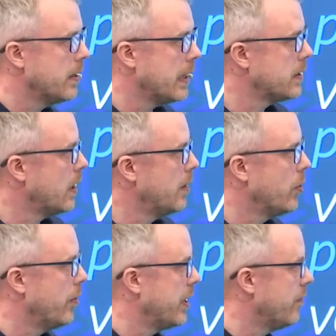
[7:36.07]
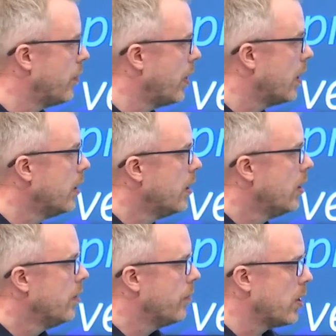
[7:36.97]
that time already for
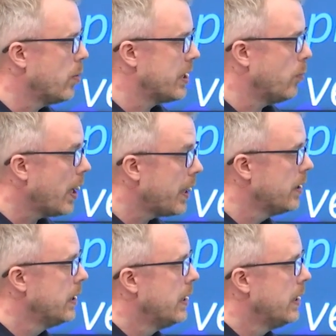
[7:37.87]
quite a while.